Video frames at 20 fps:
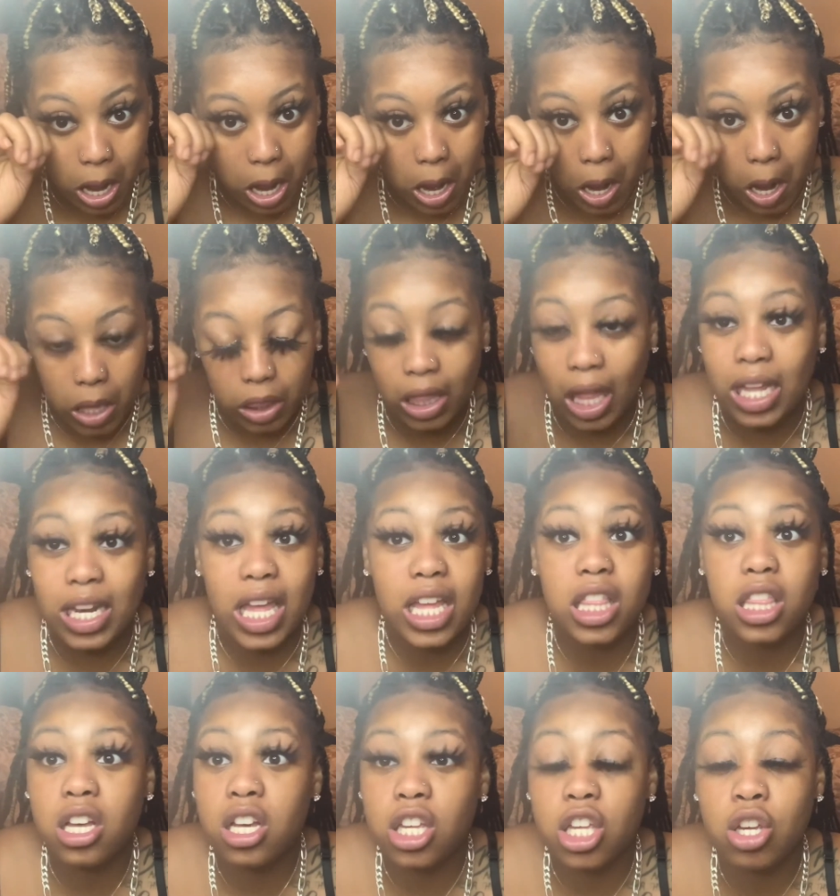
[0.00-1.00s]
Like, they
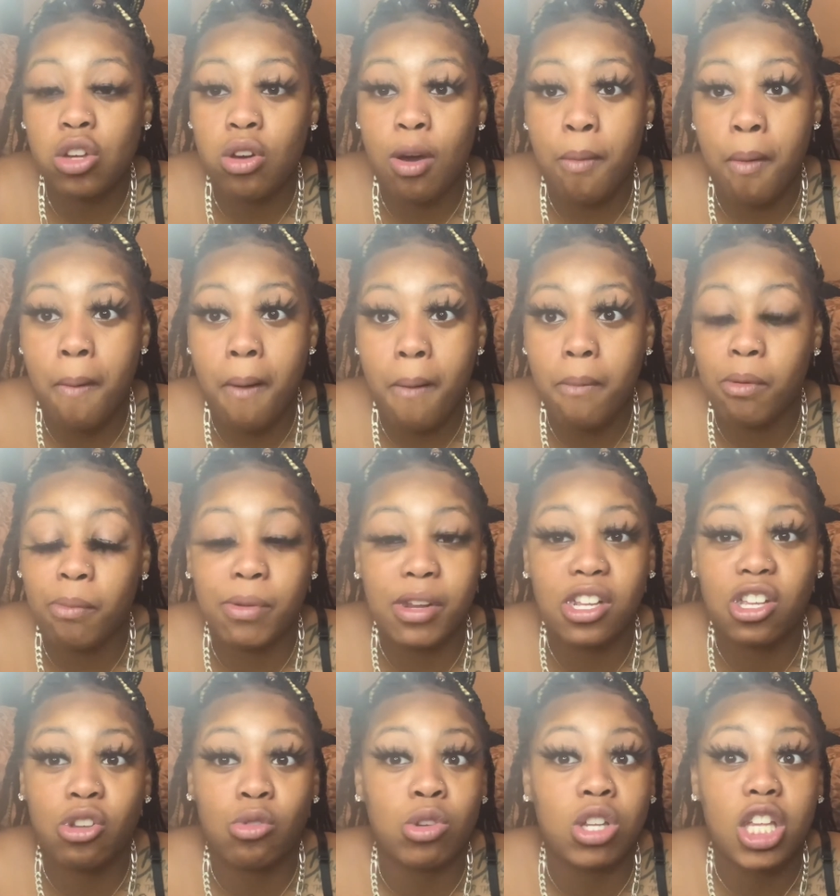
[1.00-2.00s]
look cute on my mama, but it's
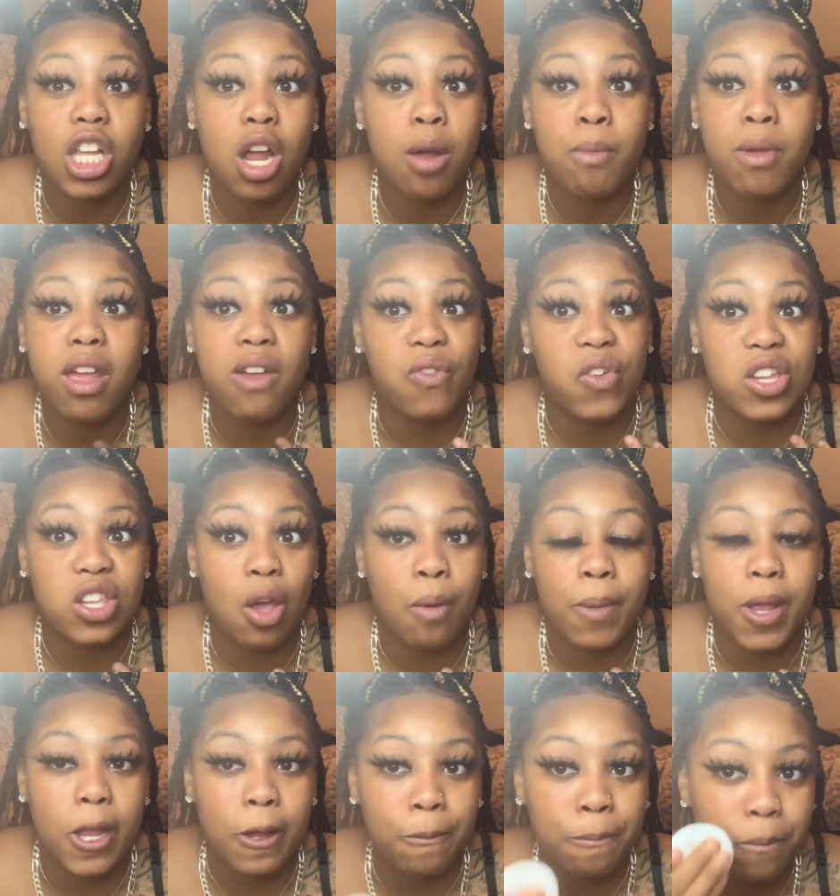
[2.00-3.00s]
going to scare me if it's on me.
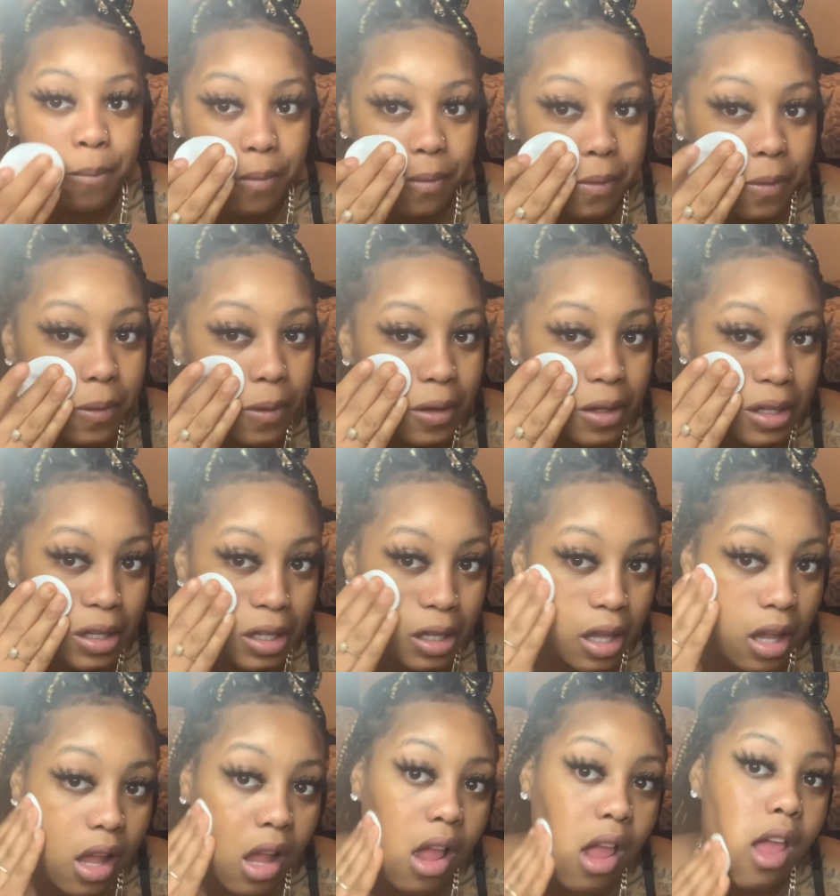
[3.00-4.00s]

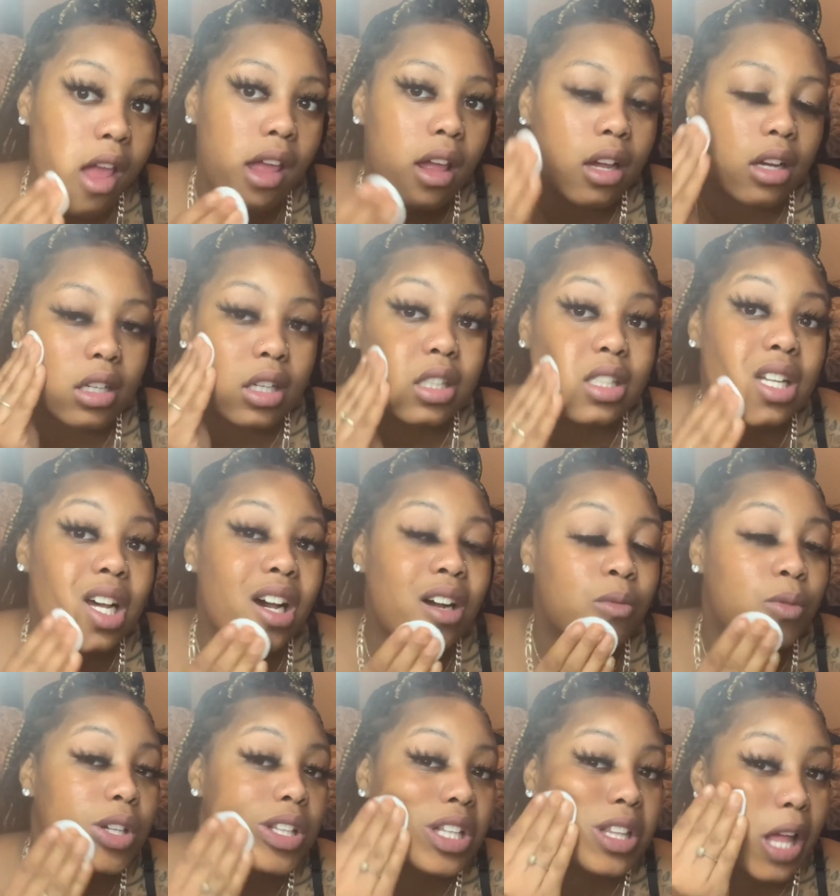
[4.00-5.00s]
Because I
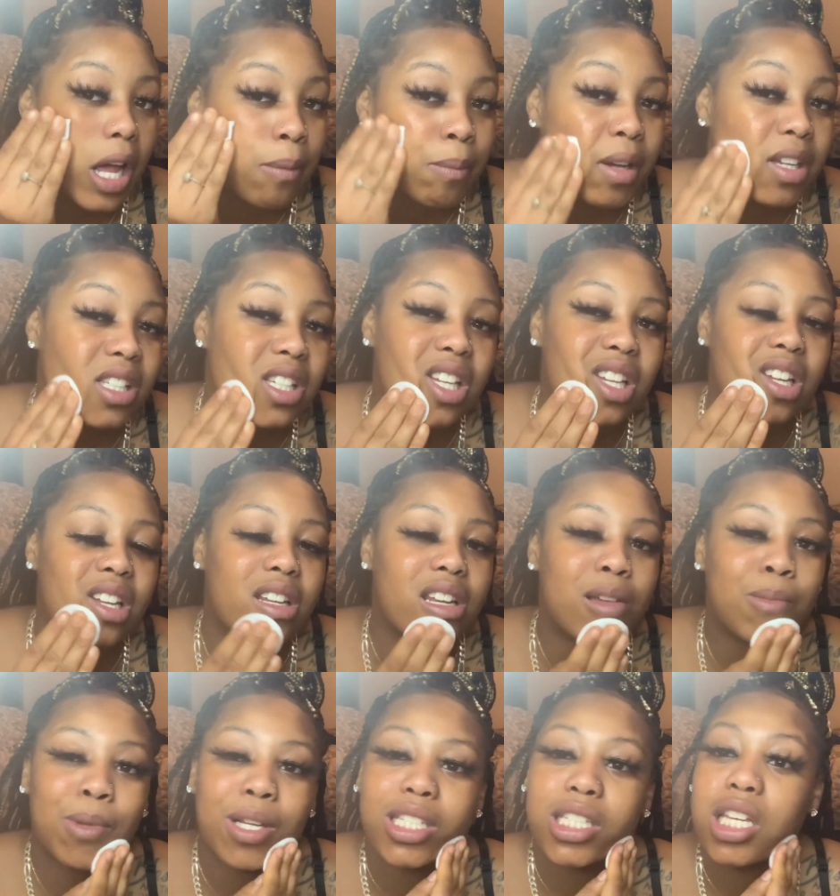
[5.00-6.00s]
really like my skin, and
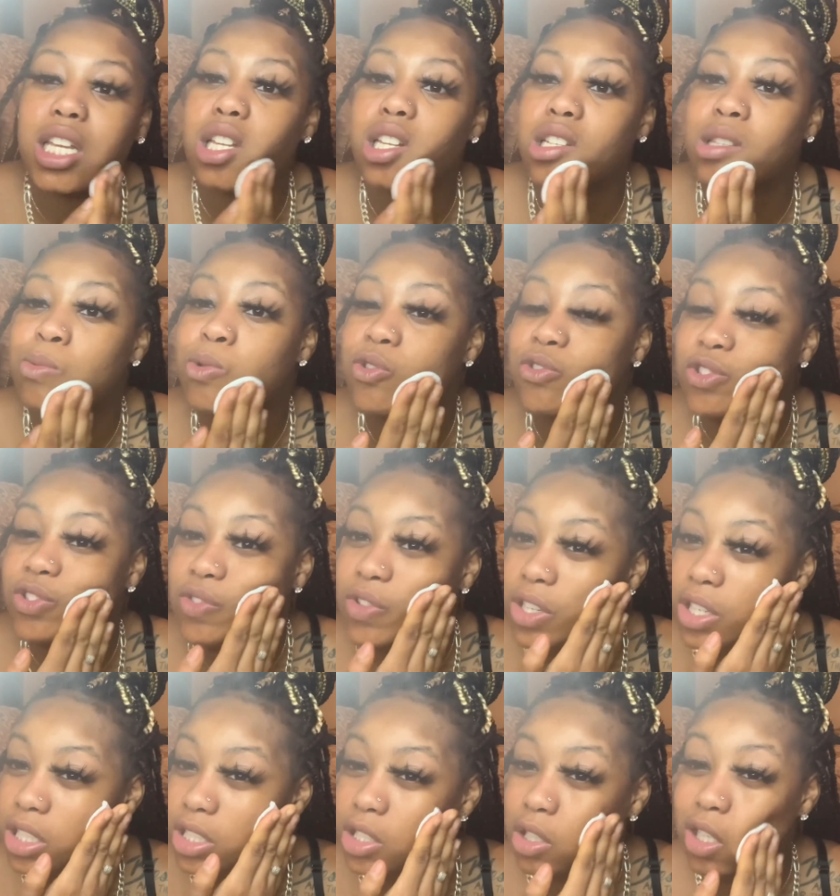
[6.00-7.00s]
my skin is smooth as fuck,
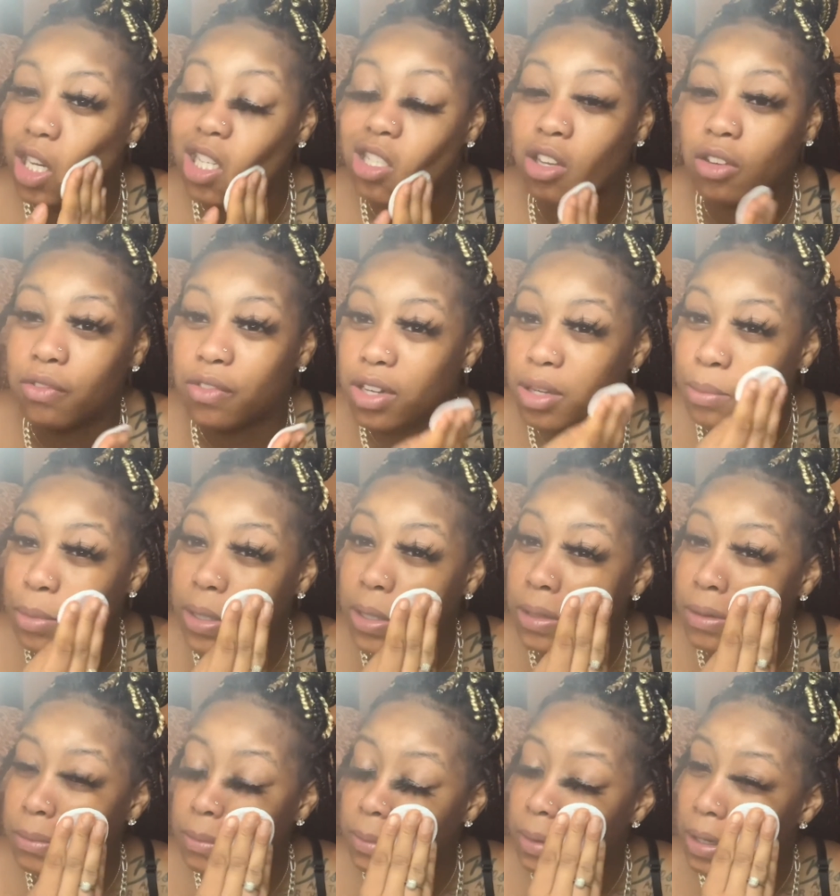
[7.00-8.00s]
so that's going to fuck me up
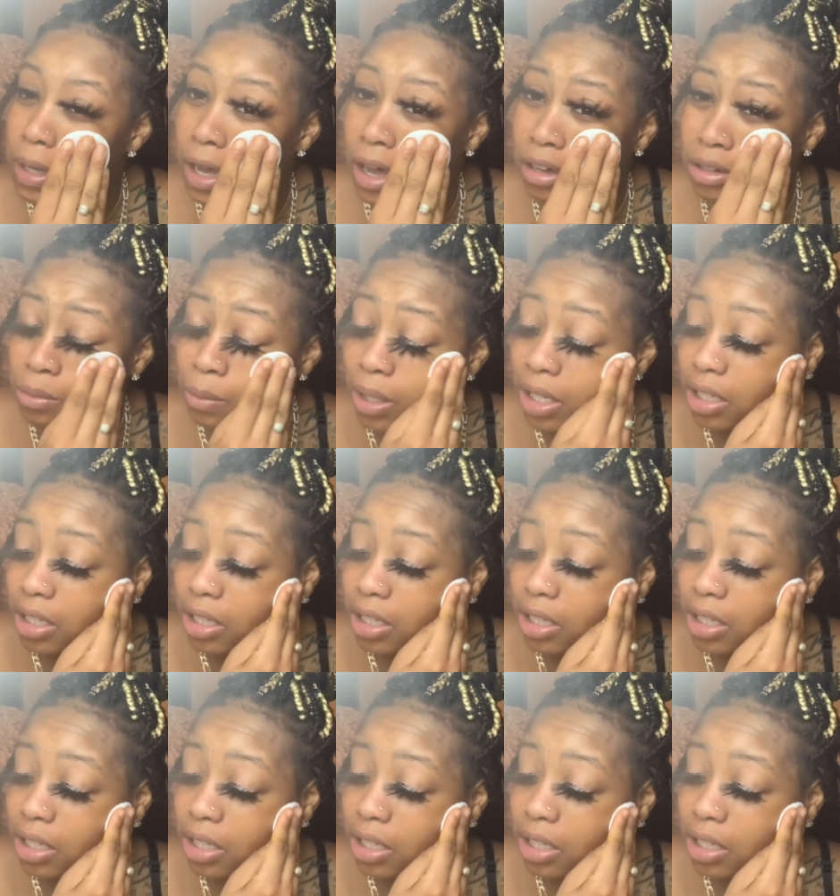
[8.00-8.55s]
all the way.